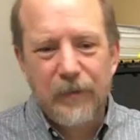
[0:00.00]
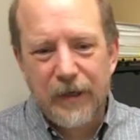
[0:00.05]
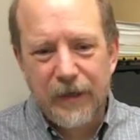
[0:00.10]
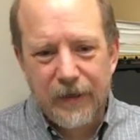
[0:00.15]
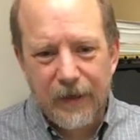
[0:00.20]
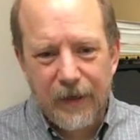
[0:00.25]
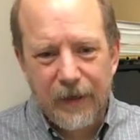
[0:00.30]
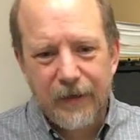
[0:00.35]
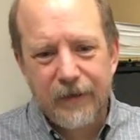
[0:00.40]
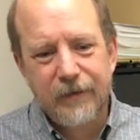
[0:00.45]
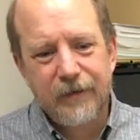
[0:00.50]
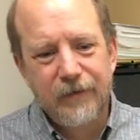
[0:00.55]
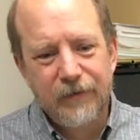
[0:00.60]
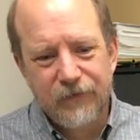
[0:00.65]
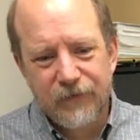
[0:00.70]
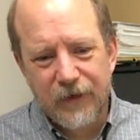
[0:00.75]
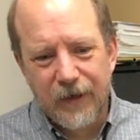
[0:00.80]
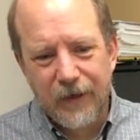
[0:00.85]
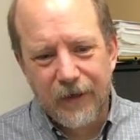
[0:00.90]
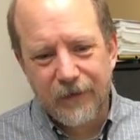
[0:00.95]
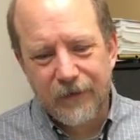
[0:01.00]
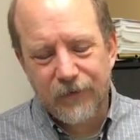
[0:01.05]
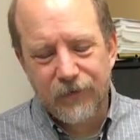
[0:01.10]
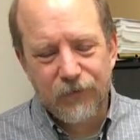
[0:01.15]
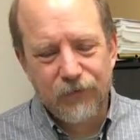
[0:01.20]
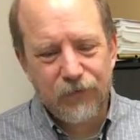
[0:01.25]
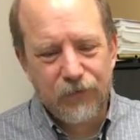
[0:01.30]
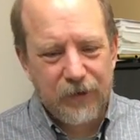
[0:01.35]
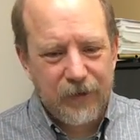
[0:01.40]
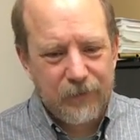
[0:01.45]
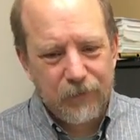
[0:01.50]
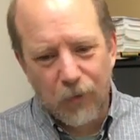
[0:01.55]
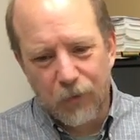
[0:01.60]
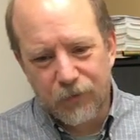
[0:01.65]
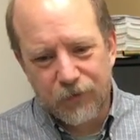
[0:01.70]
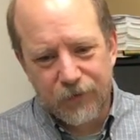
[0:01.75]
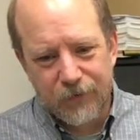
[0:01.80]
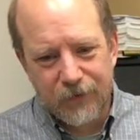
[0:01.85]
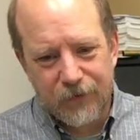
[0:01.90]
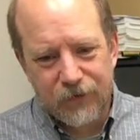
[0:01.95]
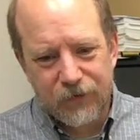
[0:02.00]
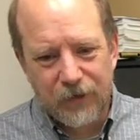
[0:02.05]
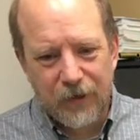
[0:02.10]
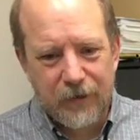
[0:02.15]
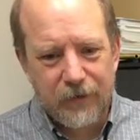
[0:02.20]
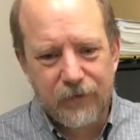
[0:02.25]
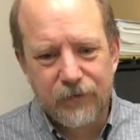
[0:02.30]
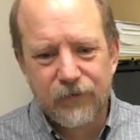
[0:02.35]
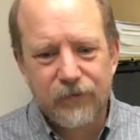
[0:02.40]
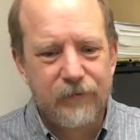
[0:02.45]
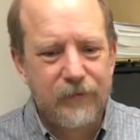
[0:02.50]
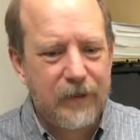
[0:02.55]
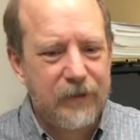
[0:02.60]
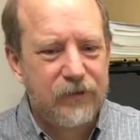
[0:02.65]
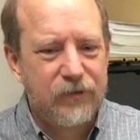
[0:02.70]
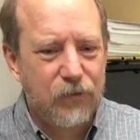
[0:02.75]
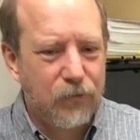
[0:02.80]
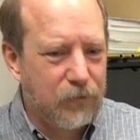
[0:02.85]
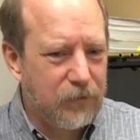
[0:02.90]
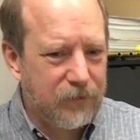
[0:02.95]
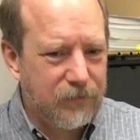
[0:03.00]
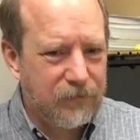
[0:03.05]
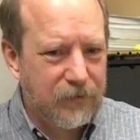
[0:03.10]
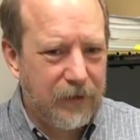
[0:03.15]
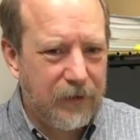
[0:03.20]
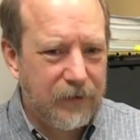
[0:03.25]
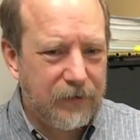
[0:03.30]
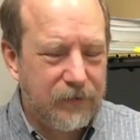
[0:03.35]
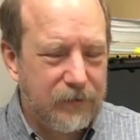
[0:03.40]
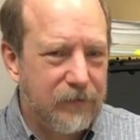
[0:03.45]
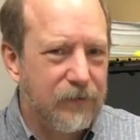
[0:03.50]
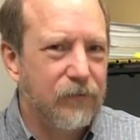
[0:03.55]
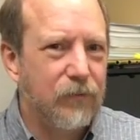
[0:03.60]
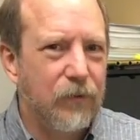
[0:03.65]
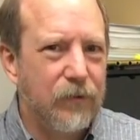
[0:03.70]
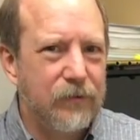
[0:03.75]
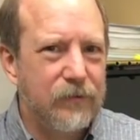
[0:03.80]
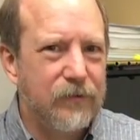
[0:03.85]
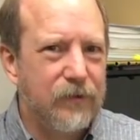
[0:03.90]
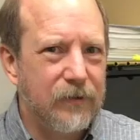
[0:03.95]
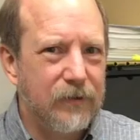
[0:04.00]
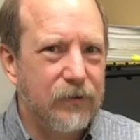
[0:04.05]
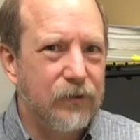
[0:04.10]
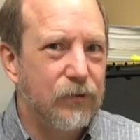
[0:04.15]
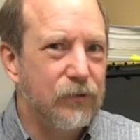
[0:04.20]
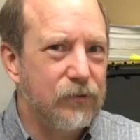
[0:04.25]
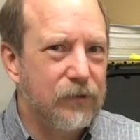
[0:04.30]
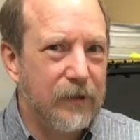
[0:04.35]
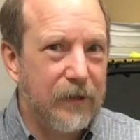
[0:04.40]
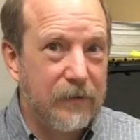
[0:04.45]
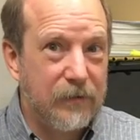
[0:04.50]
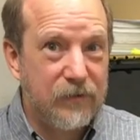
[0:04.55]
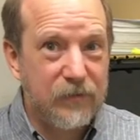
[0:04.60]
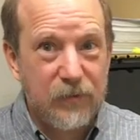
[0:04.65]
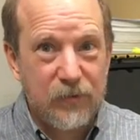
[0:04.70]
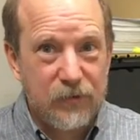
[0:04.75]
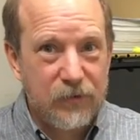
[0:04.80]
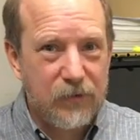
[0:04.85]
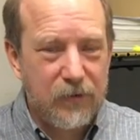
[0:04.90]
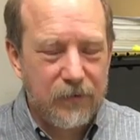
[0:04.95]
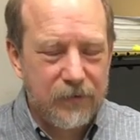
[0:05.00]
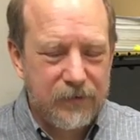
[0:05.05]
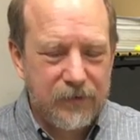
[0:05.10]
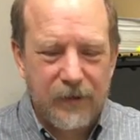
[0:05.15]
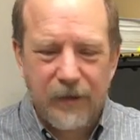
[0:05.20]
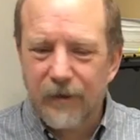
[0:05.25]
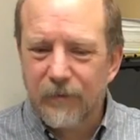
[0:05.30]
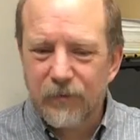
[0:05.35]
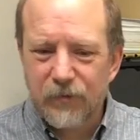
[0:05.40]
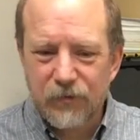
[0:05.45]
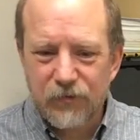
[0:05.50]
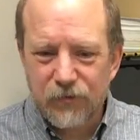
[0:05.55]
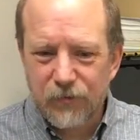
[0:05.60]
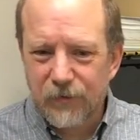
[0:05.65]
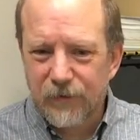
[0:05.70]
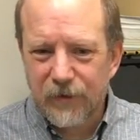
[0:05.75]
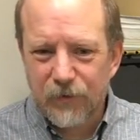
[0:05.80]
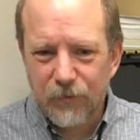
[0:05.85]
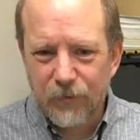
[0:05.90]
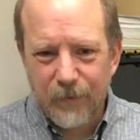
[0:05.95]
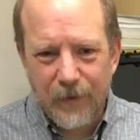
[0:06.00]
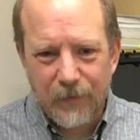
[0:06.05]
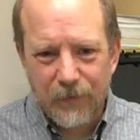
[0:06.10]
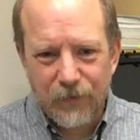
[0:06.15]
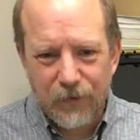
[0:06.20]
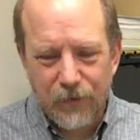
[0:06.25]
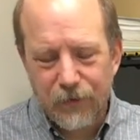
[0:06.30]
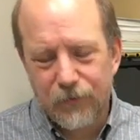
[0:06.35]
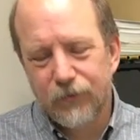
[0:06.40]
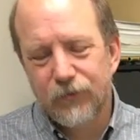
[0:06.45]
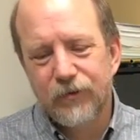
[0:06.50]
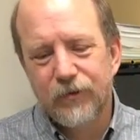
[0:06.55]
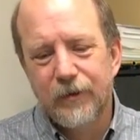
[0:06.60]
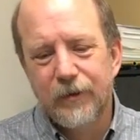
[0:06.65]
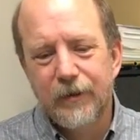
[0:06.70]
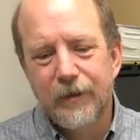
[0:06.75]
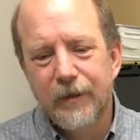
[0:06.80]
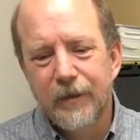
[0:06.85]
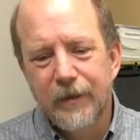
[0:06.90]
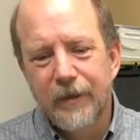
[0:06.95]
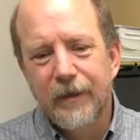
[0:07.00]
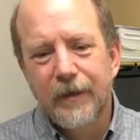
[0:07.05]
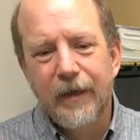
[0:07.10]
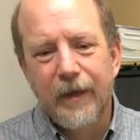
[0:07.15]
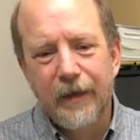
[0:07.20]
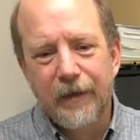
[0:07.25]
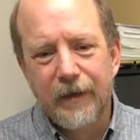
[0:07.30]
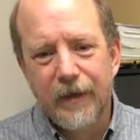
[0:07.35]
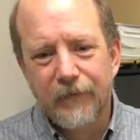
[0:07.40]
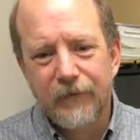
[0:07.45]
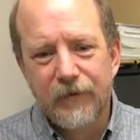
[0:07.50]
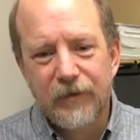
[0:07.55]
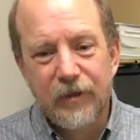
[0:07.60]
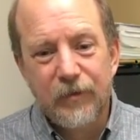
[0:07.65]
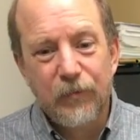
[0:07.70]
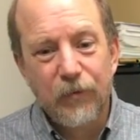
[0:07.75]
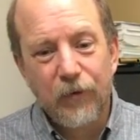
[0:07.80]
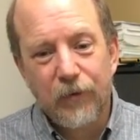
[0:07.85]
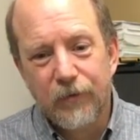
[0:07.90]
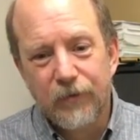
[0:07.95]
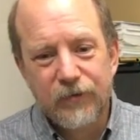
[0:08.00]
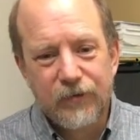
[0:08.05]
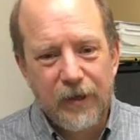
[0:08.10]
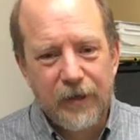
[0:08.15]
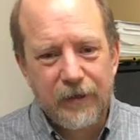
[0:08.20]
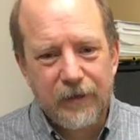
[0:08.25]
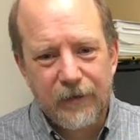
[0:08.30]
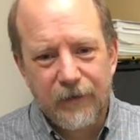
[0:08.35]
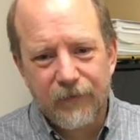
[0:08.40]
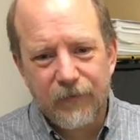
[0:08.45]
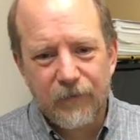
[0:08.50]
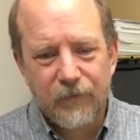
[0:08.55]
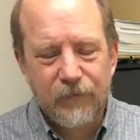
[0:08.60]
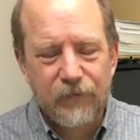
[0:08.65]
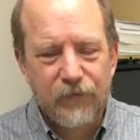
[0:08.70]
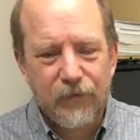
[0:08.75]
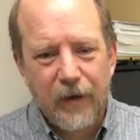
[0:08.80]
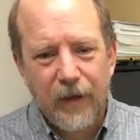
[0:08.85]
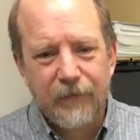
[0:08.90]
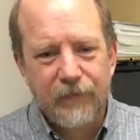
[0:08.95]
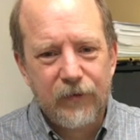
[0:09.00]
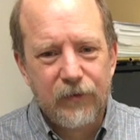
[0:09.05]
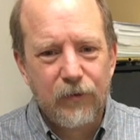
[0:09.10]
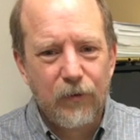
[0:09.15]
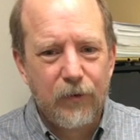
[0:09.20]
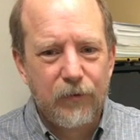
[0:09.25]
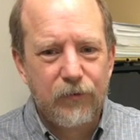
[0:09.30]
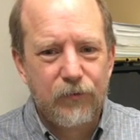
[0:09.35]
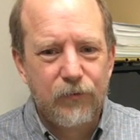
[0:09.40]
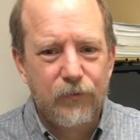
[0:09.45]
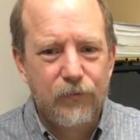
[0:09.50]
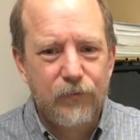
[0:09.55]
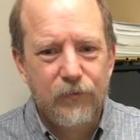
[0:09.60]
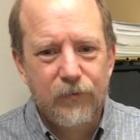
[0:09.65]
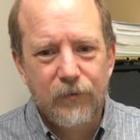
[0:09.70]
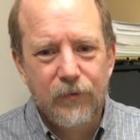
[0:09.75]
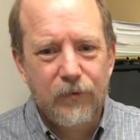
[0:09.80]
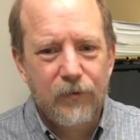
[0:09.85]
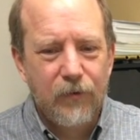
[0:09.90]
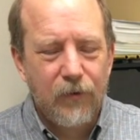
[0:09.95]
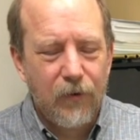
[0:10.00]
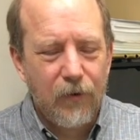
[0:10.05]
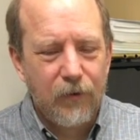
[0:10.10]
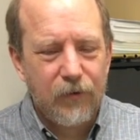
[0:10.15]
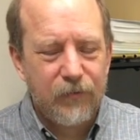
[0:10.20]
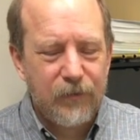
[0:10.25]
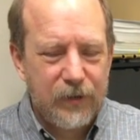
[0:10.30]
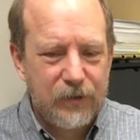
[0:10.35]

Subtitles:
may not. And if not, and you forget most of these scales, that's totally fine. The ones that are used in Irish music all the time, you'll certainly remember those and have a deeper understanding of them for having gone through all the